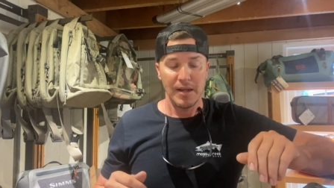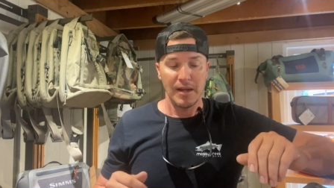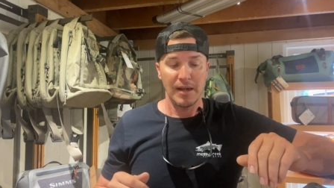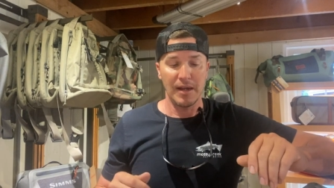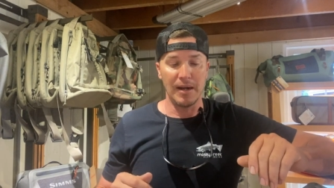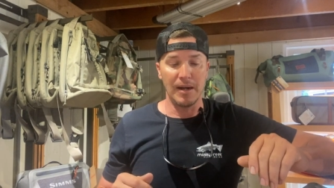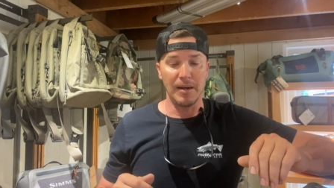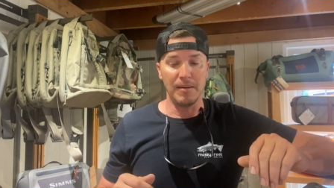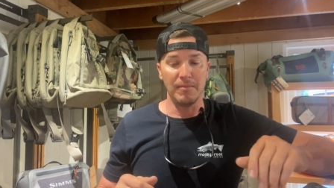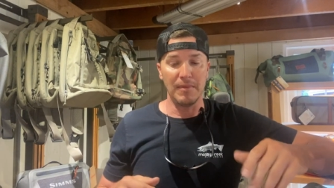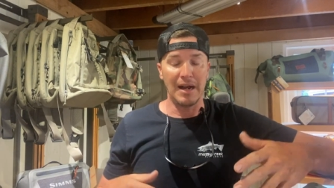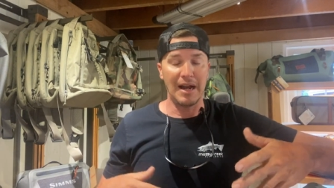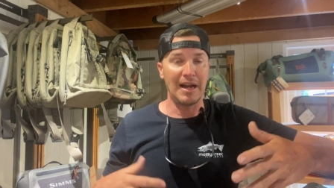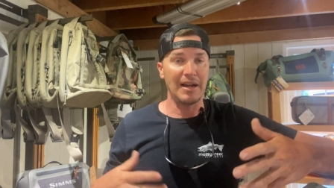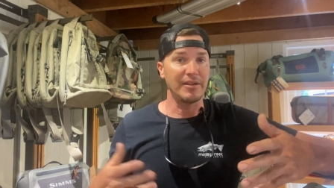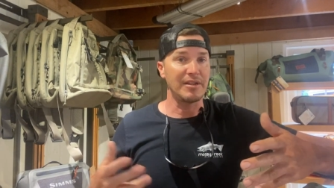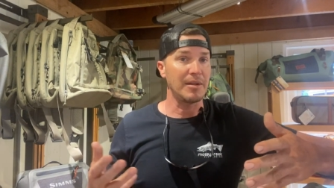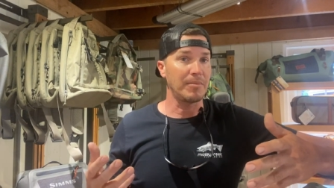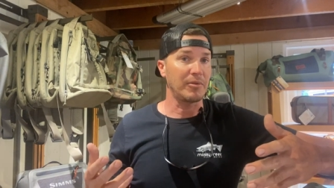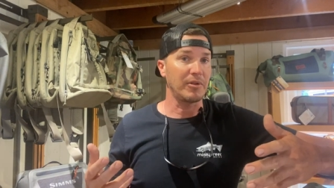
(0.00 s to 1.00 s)
Um,
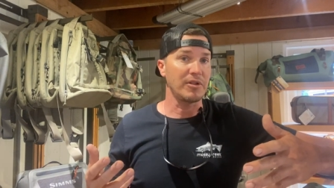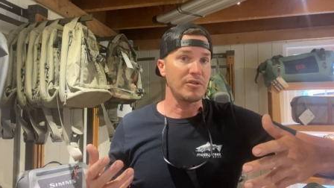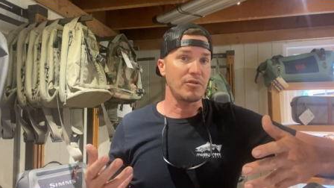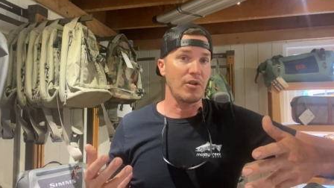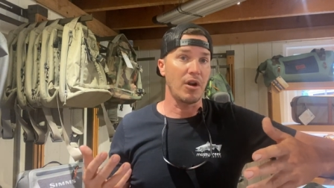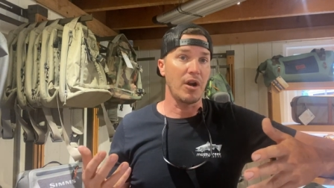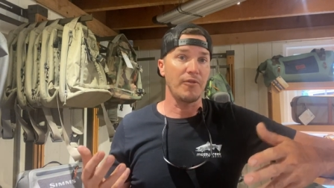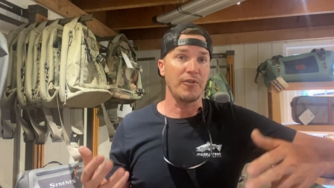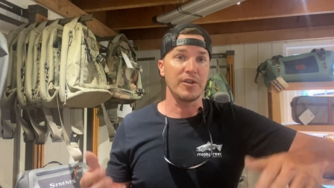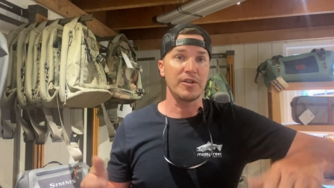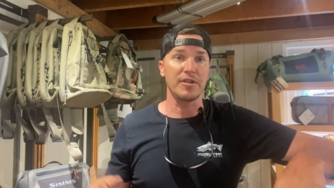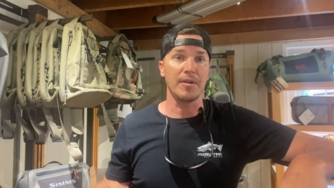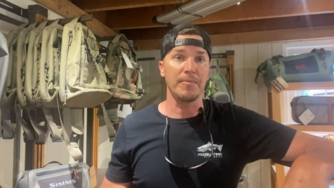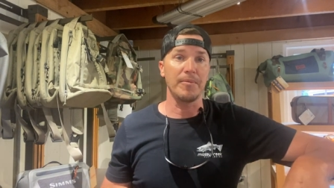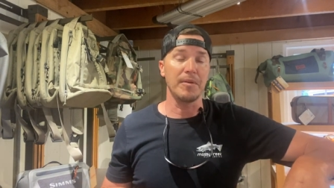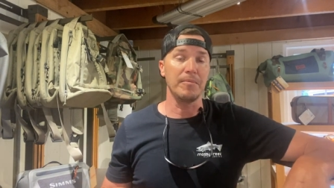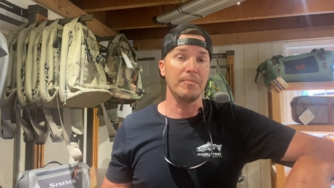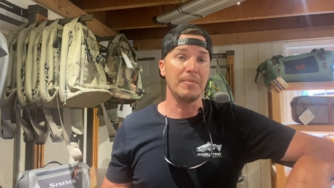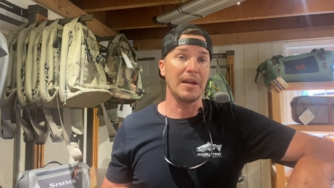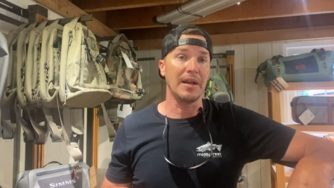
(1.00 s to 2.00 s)
I typically start off with
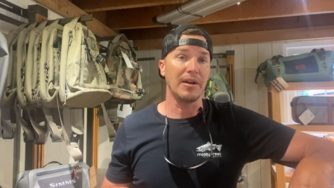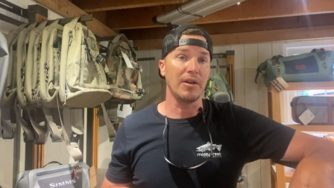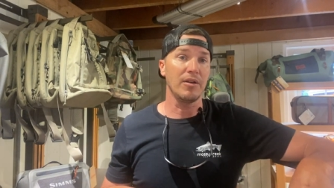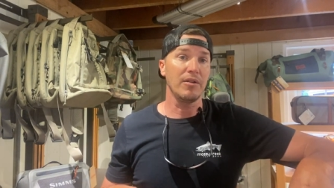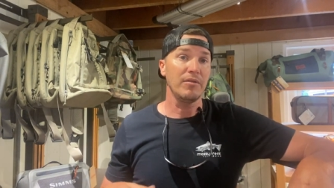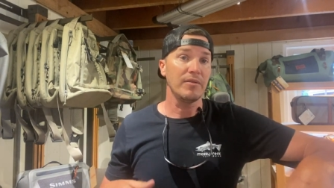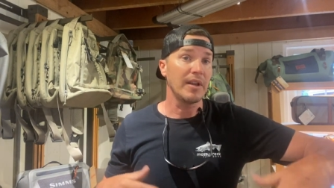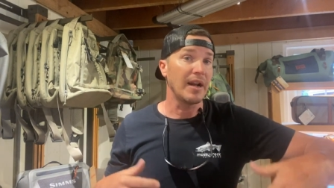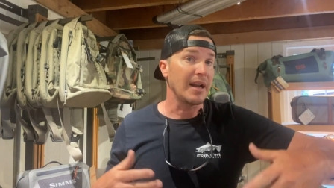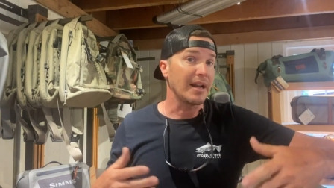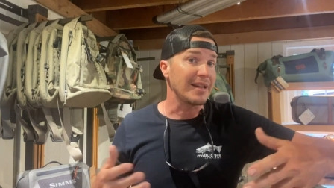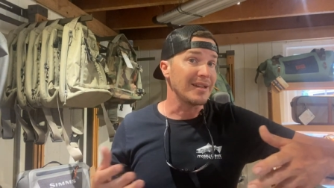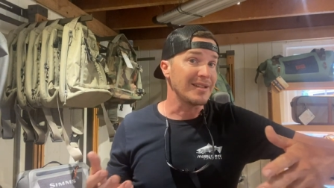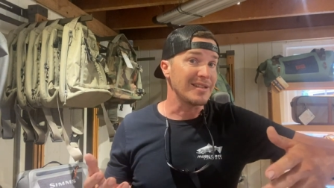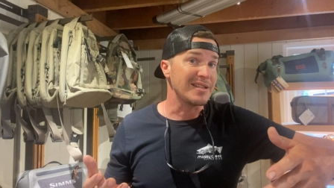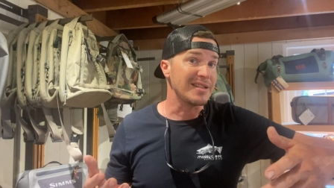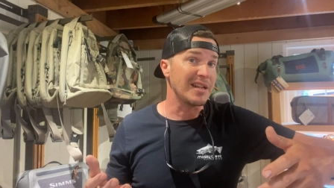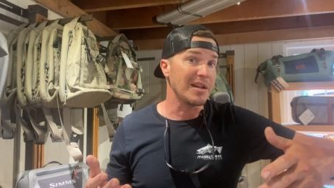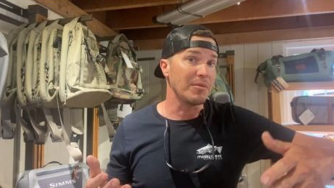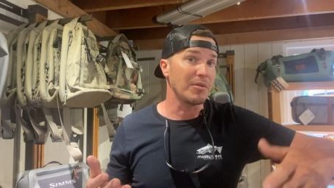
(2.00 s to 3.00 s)
something bigger that I can
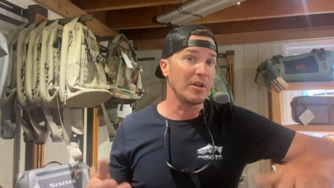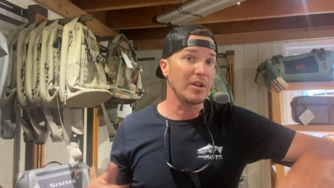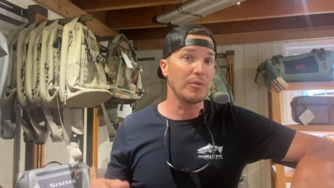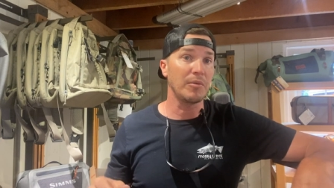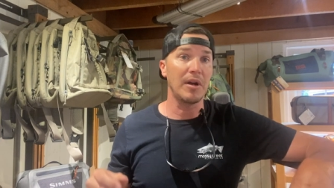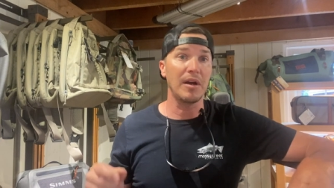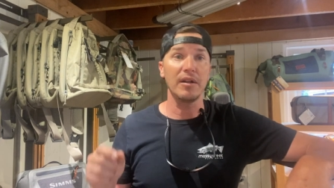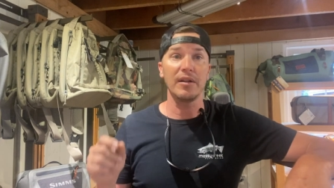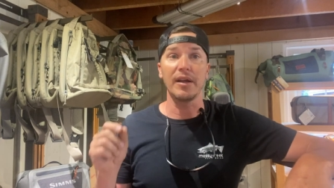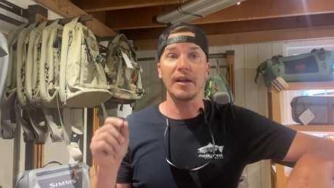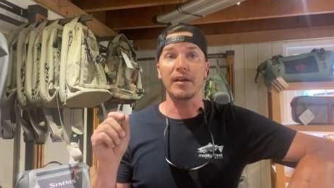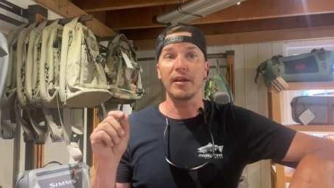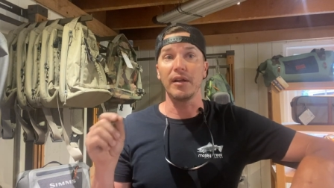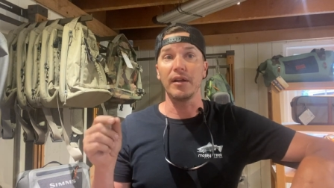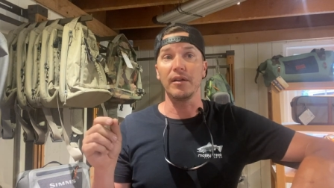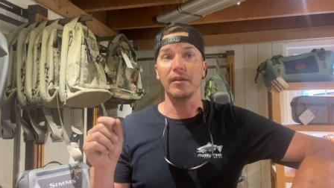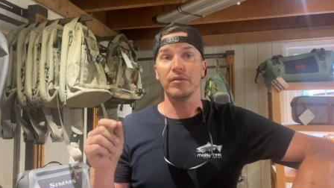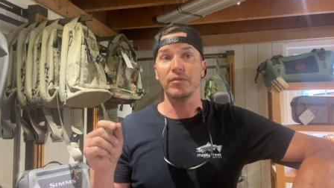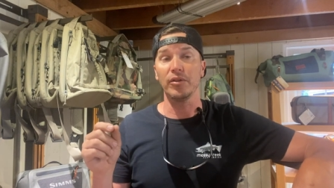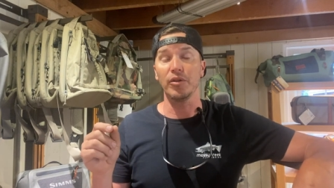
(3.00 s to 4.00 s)
see really well, like
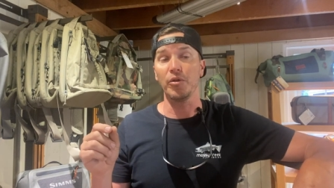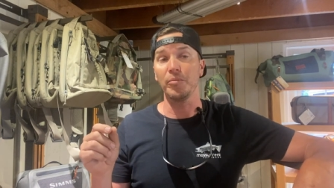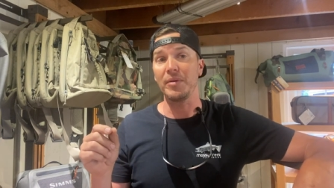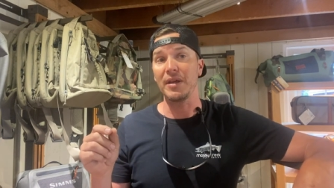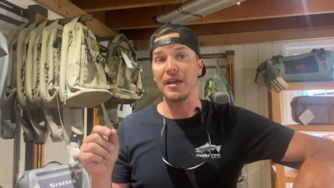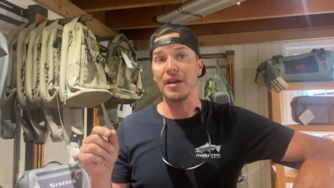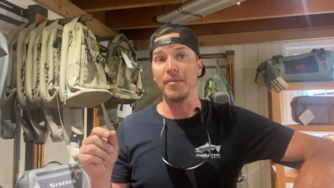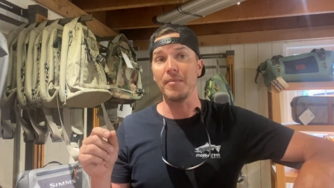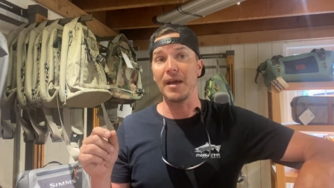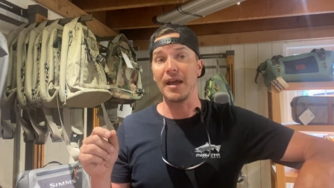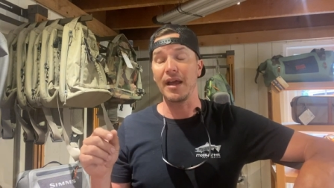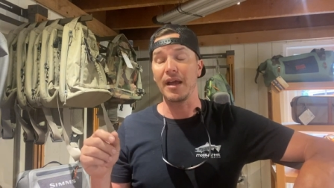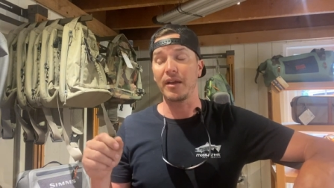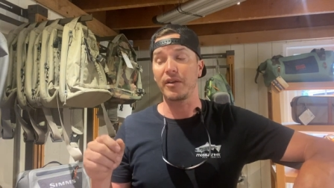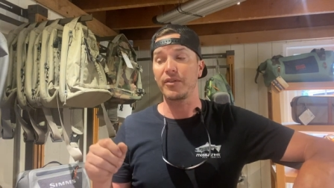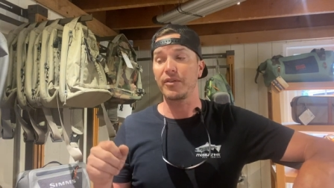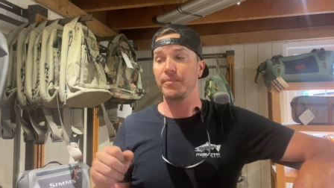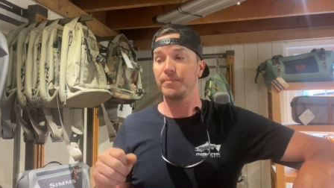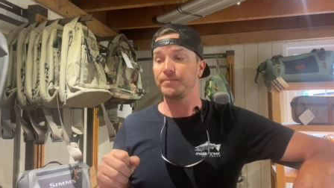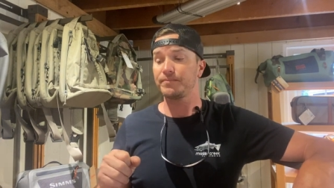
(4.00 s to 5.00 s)
a little
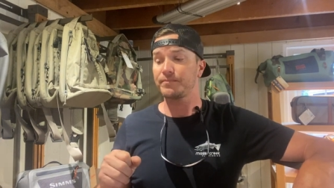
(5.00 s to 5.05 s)
PMX